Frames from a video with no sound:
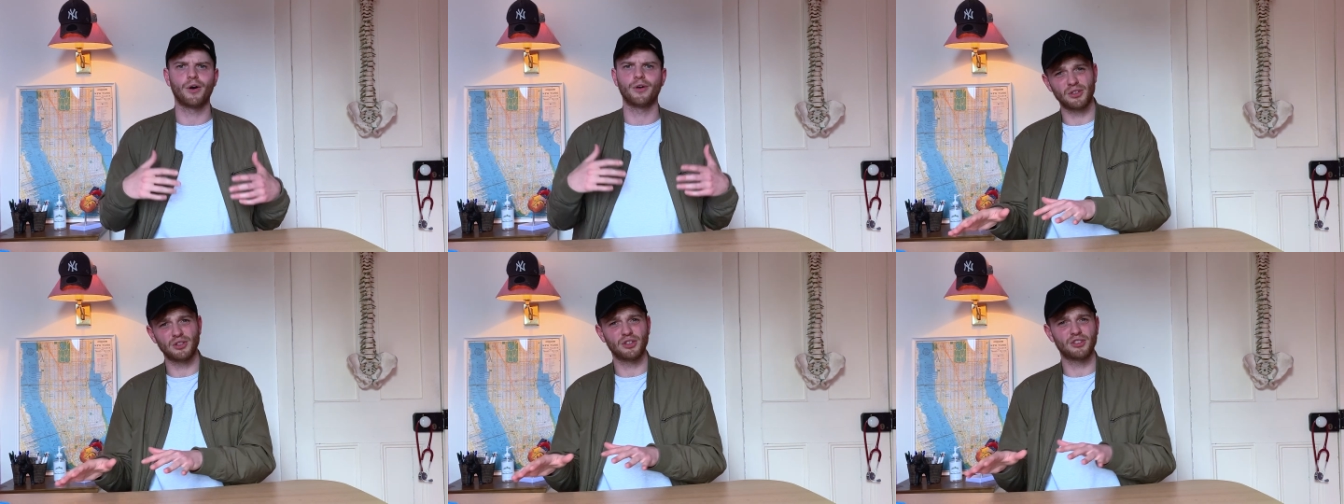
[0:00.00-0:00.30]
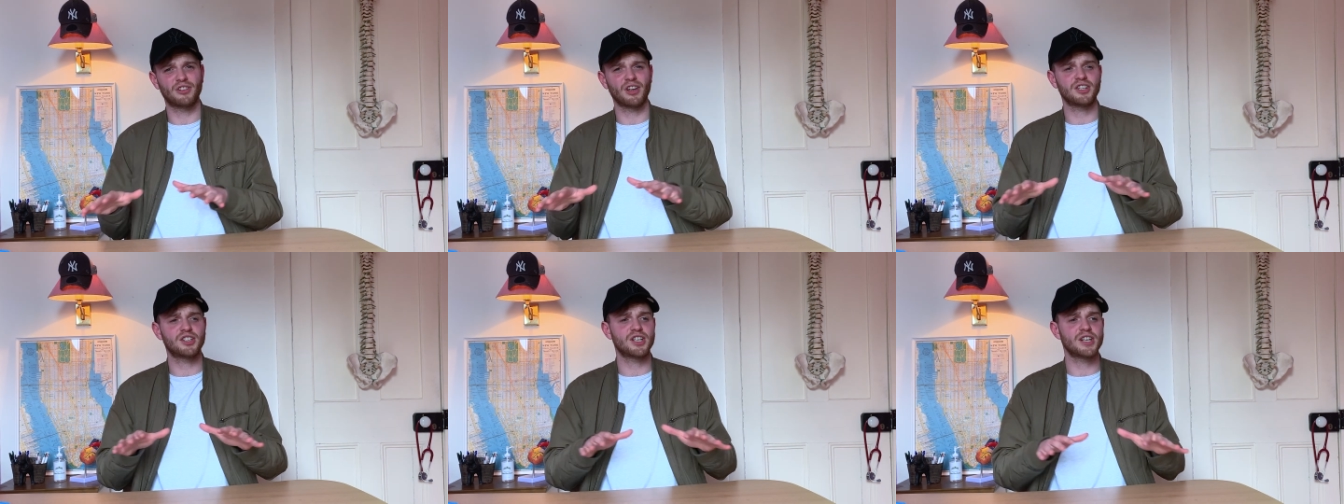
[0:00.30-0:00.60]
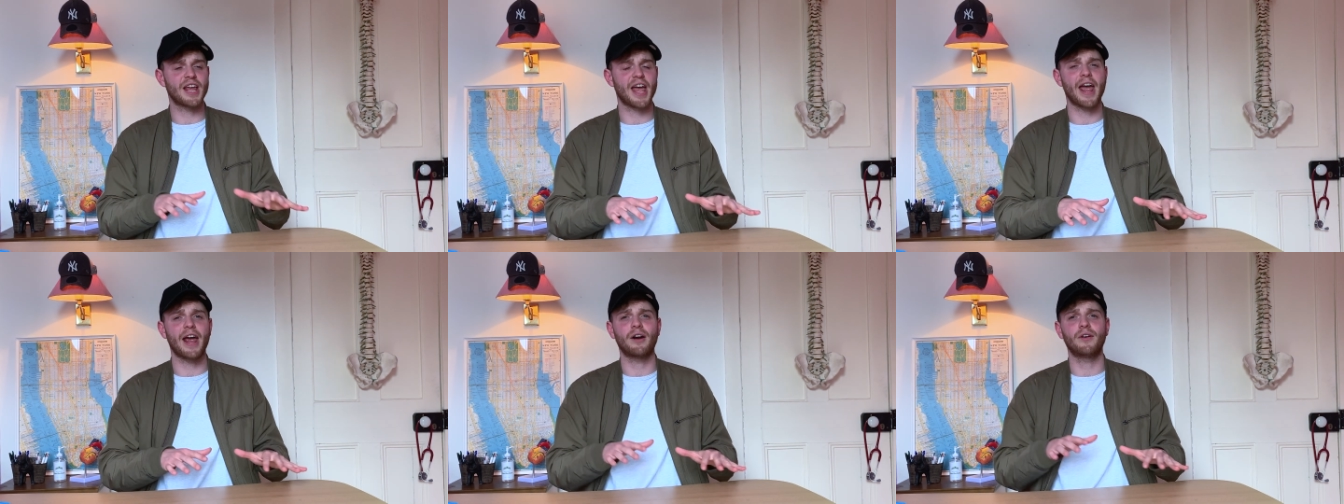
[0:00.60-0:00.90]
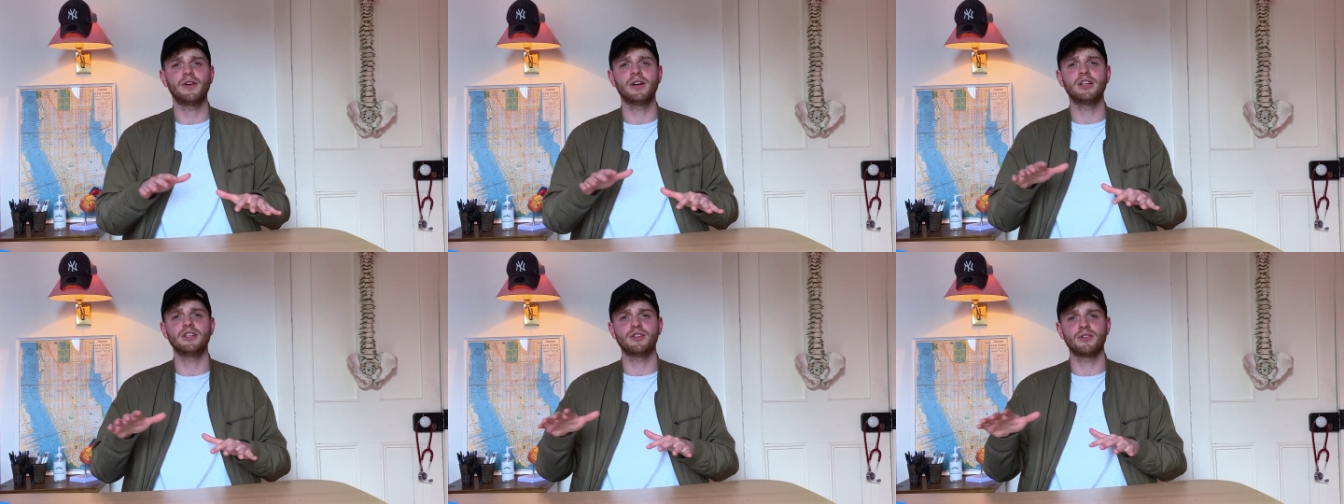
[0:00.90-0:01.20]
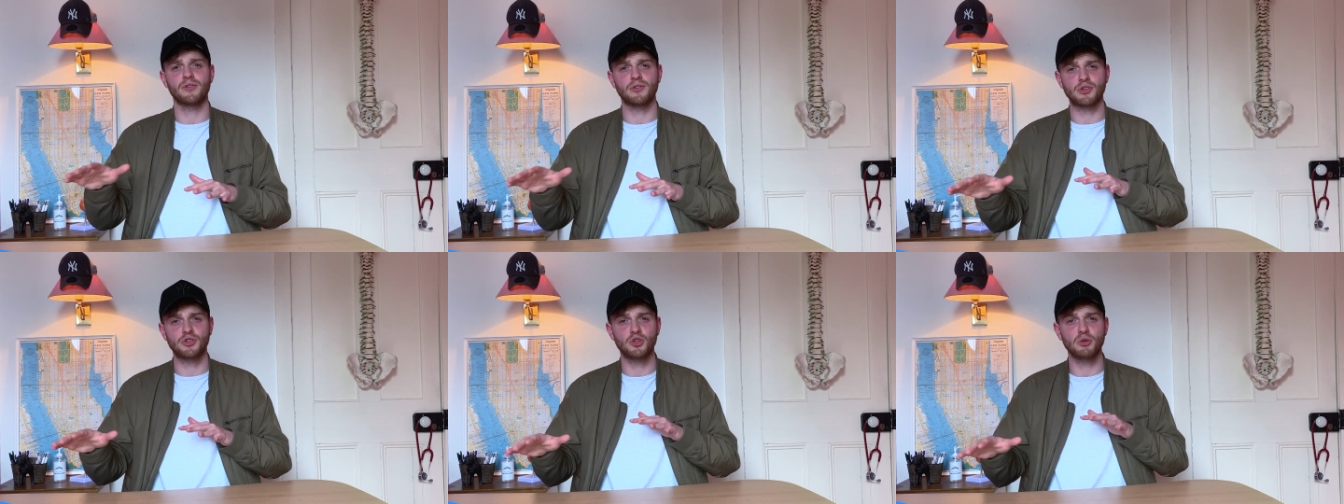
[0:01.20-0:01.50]
You're touching areas of
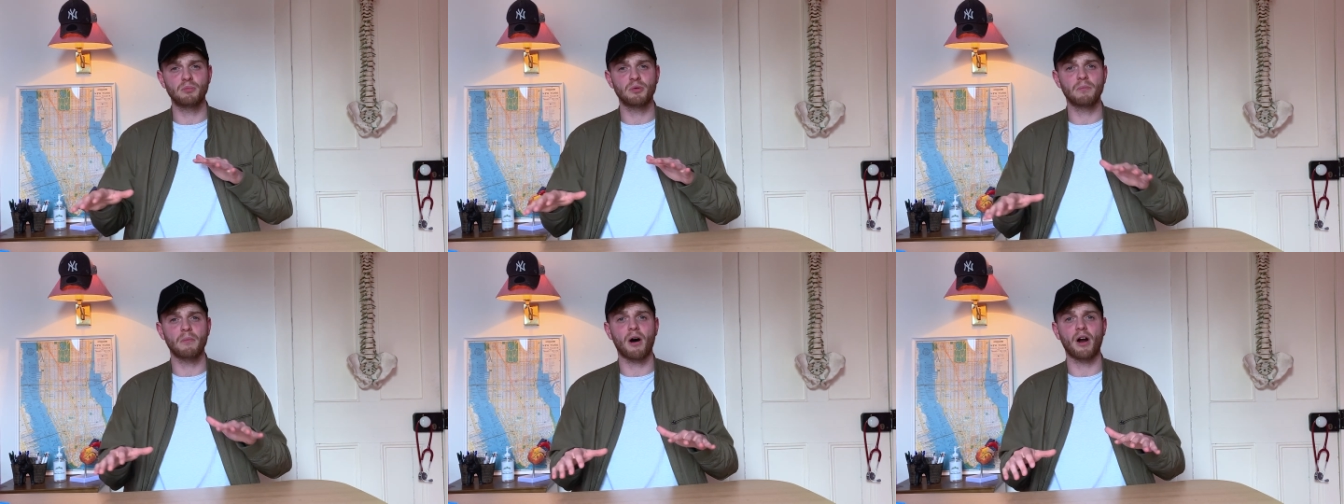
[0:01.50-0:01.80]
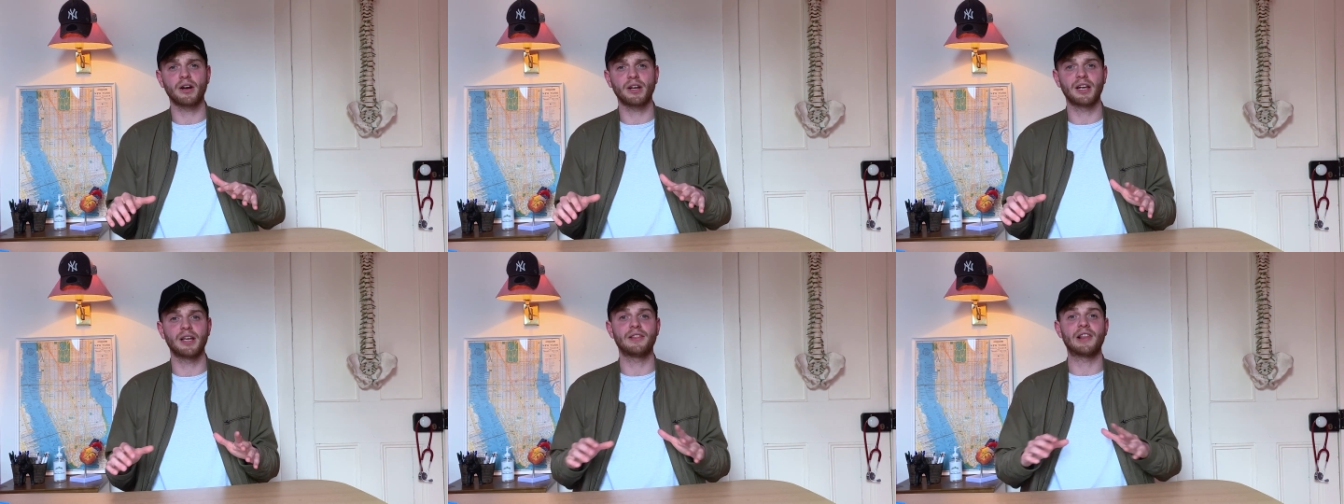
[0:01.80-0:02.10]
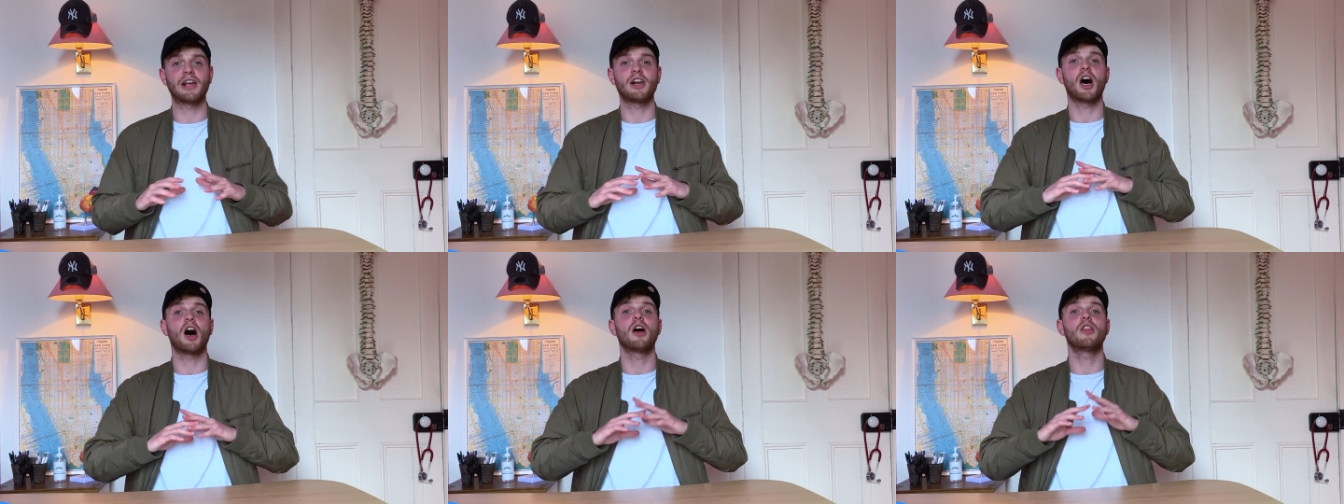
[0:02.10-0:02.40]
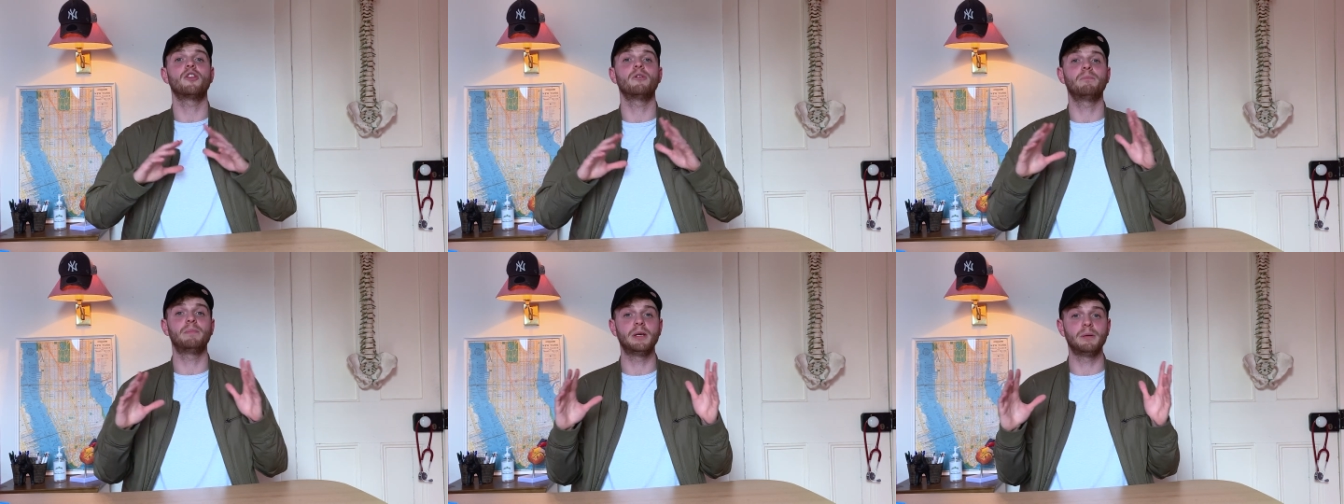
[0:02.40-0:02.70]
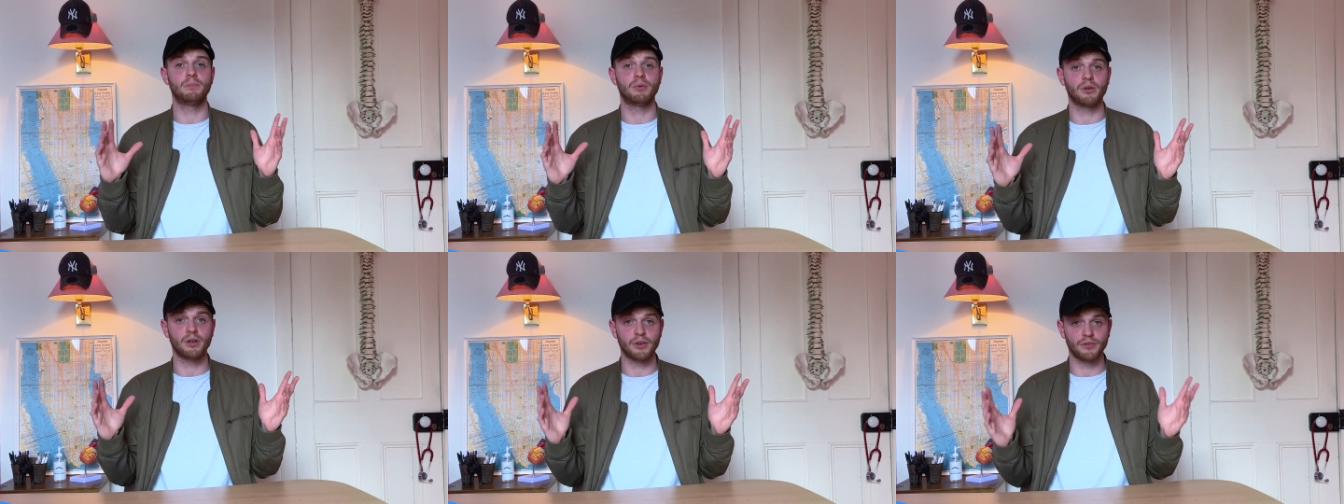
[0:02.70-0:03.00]
the supermarket that other
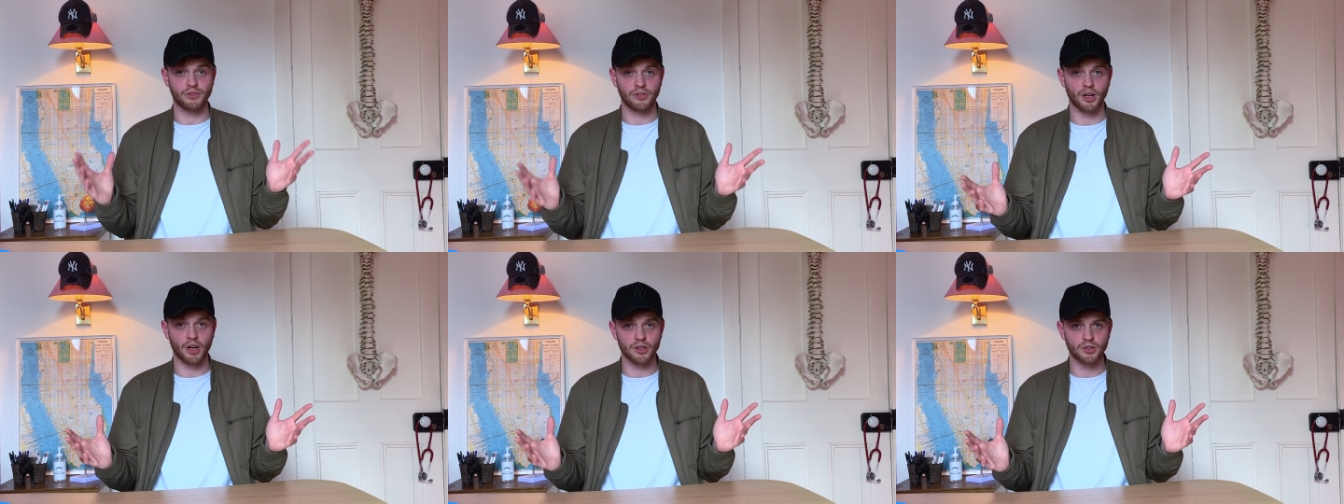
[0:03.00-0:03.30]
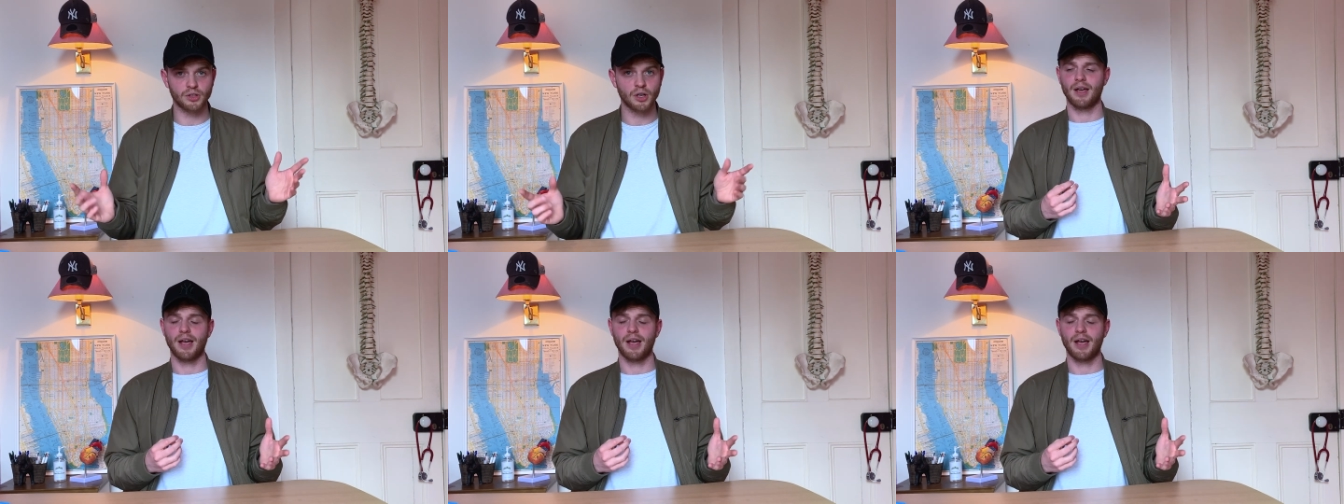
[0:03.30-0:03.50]
people have touched.